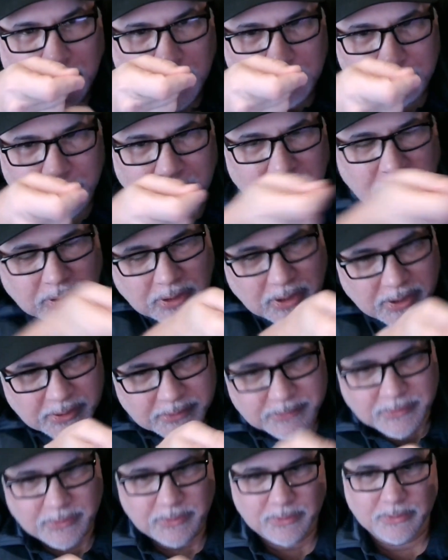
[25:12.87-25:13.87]

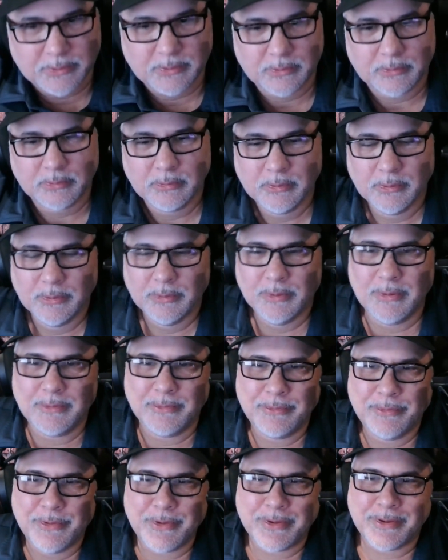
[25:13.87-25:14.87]
plugged in
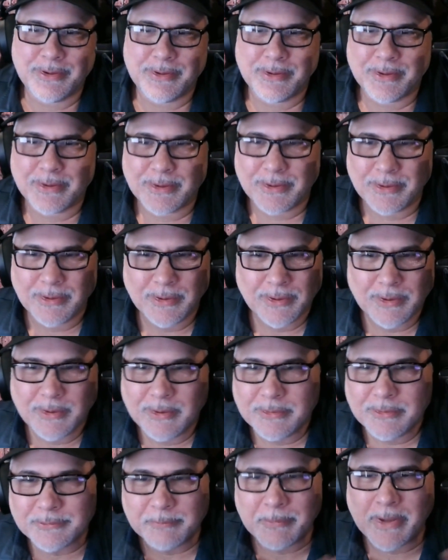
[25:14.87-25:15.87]
the
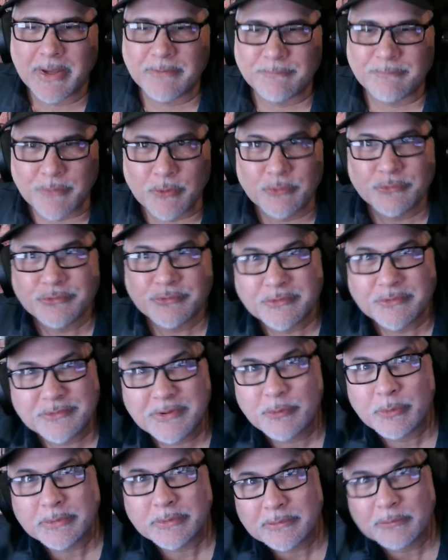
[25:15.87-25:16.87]
some headphones to
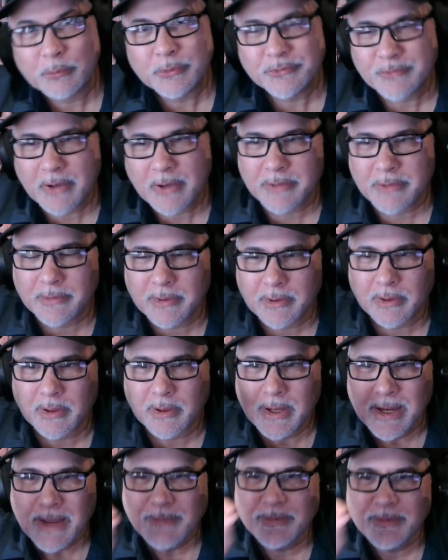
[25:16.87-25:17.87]
see what was on there,
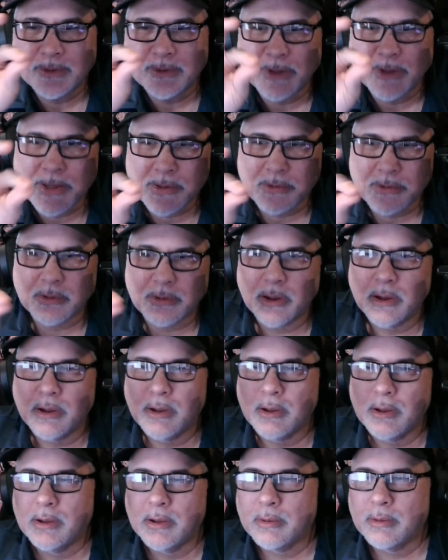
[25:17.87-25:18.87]
and then later
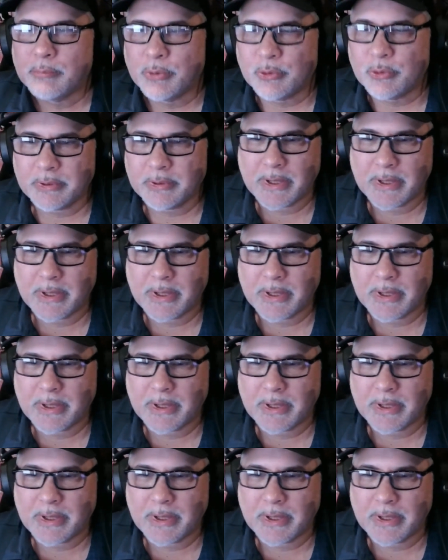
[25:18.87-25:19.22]
pulled it